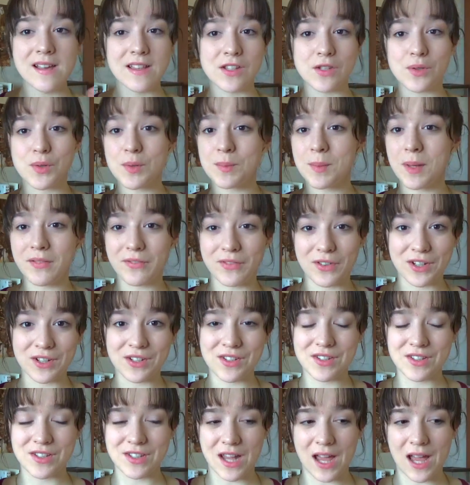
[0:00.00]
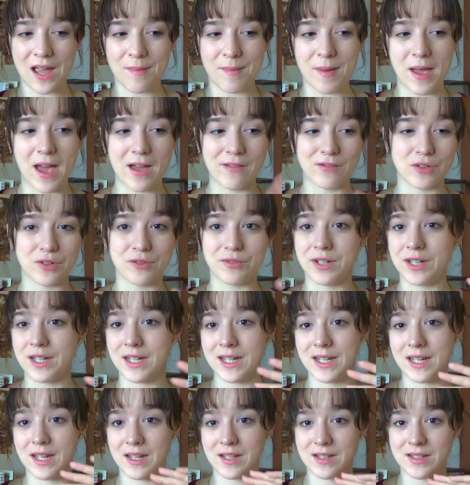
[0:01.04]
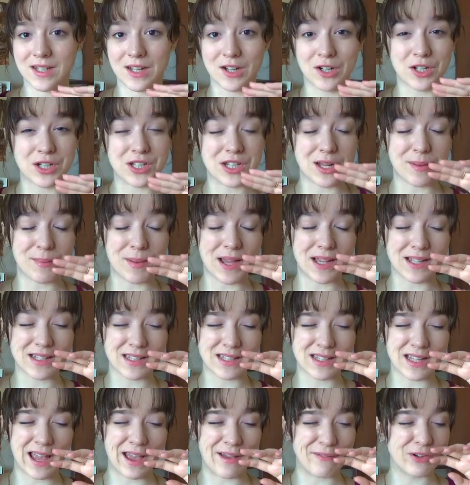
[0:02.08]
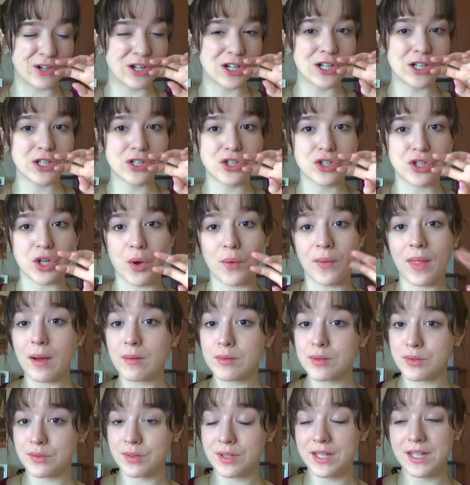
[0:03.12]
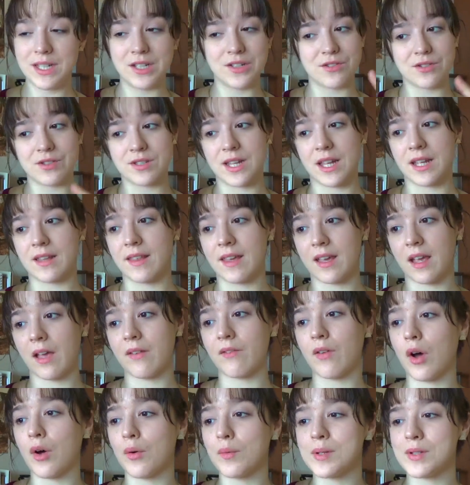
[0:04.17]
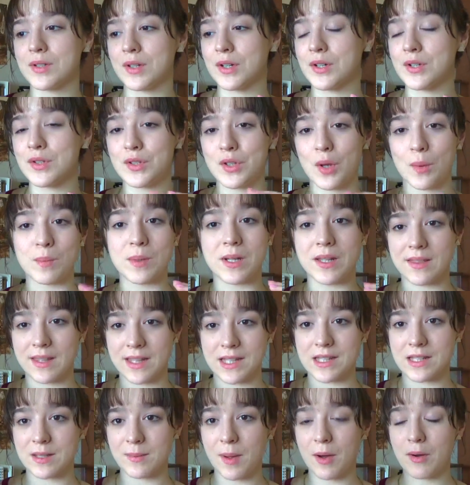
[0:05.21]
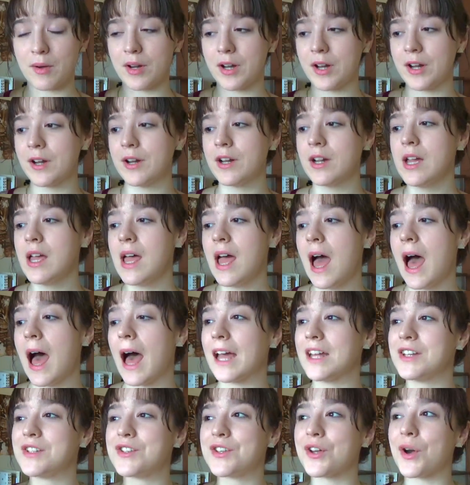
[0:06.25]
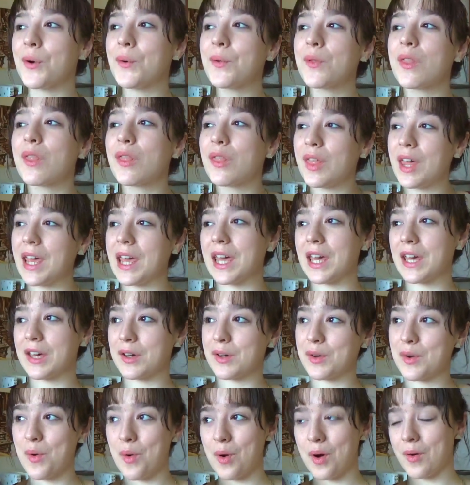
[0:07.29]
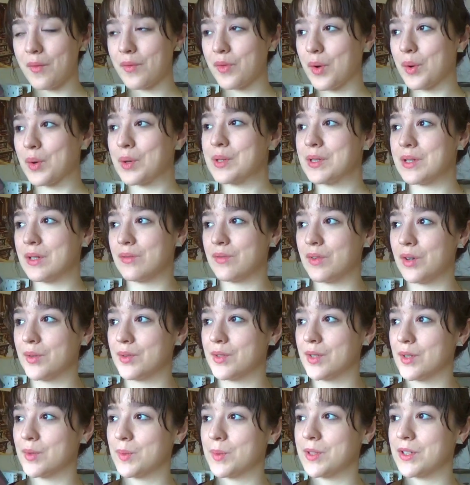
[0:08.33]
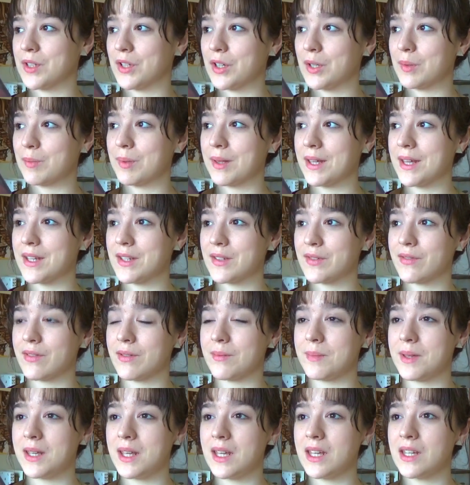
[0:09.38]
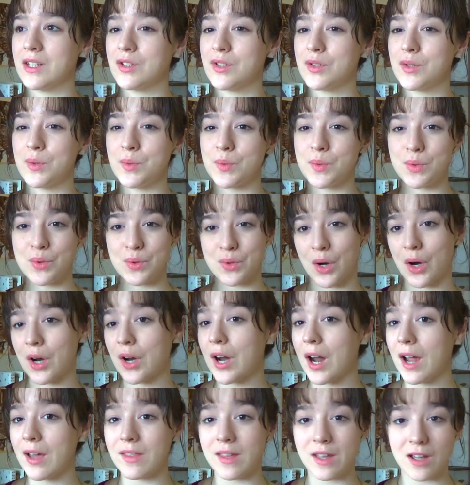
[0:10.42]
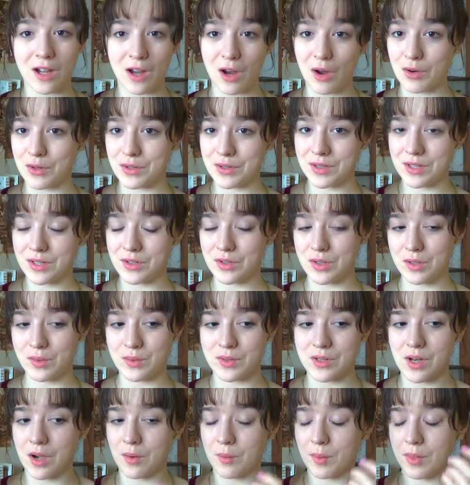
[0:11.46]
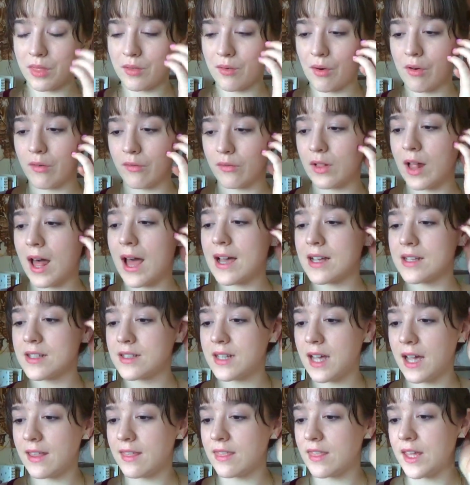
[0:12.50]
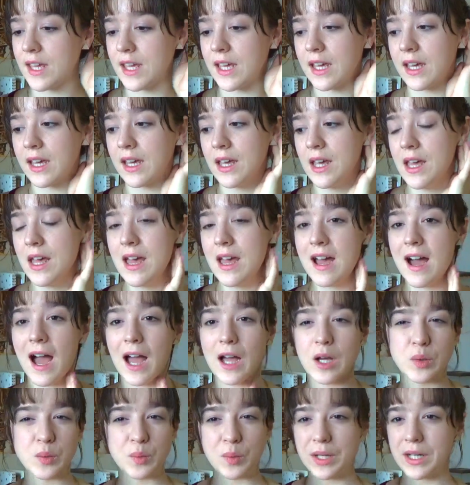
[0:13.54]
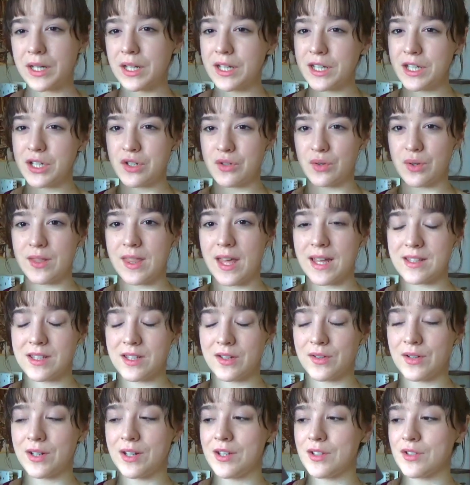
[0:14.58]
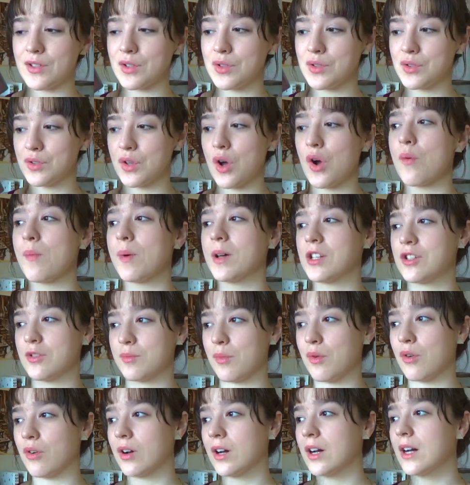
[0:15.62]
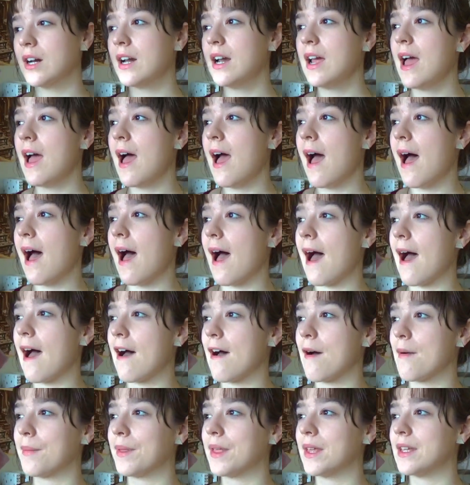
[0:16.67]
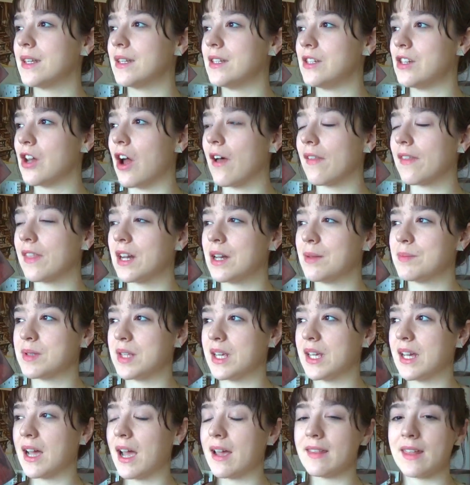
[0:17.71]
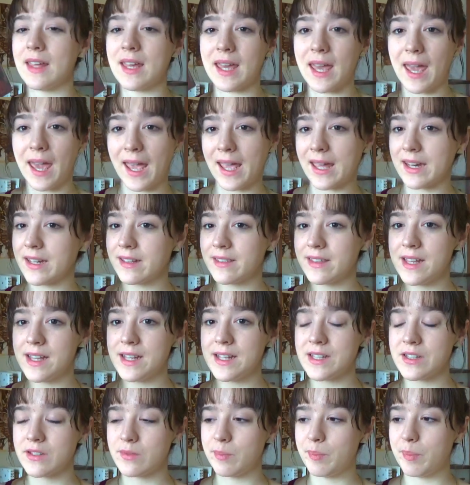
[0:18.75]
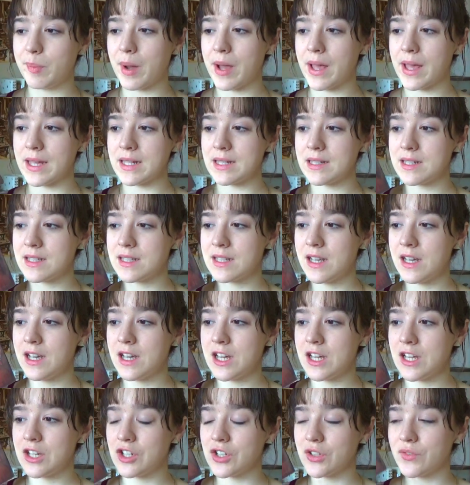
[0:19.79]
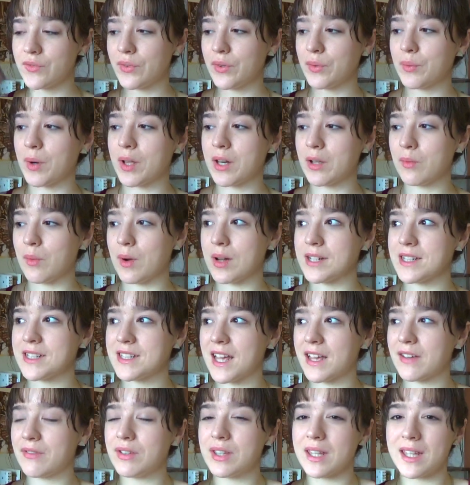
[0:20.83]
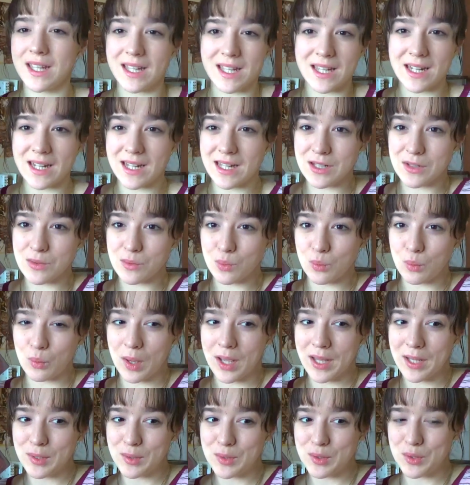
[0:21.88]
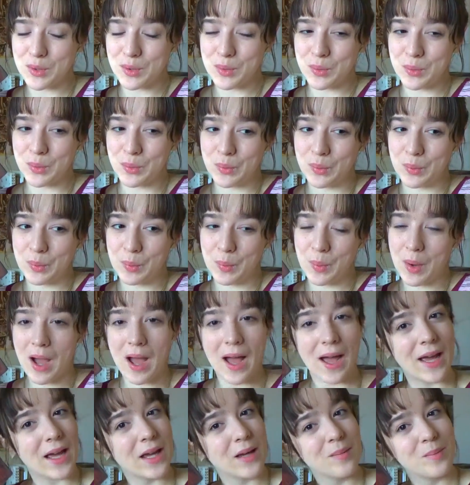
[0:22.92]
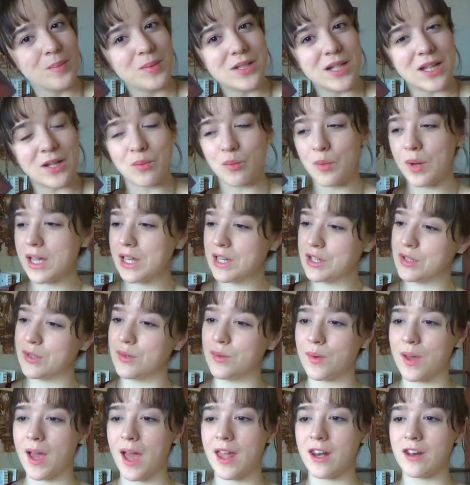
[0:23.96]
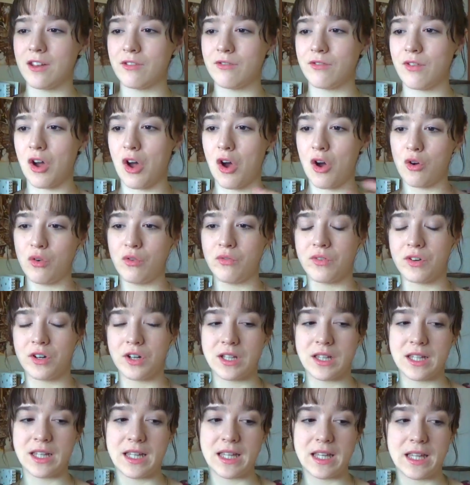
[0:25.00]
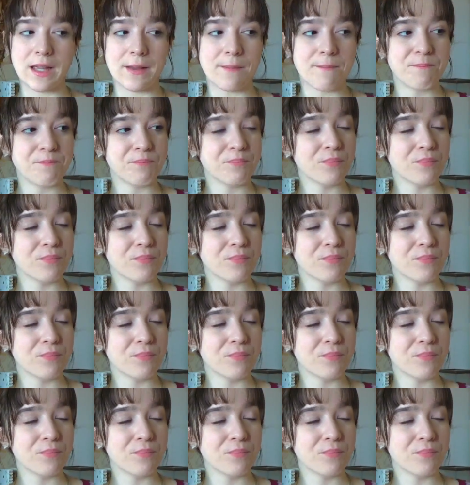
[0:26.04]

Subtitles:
This was my first time ever reading Sarah J. Maas ever, so that was really interesting. Like, I've always heard so many things about her. I don't think A Court of Thorns and Roses was a good place for me to start. I think I honestly should have started with Throne of Glass. I think I will enjoy that series so much more. Not that I'm saying I like hated this, but just for what it was, I feel like it is way too hyped and way too kind of overly